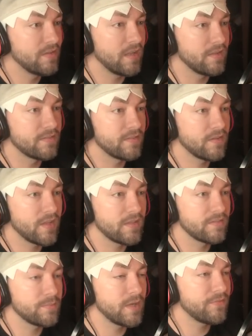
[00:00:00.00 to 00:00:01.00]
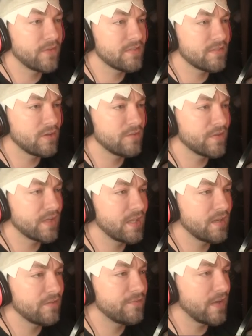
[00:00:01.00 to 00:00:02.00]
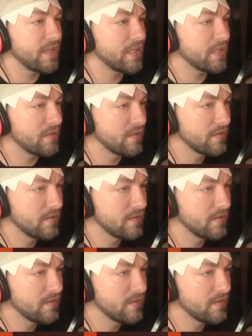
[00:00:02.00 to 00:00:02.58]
nice. Okay, so my friends are over here fighting.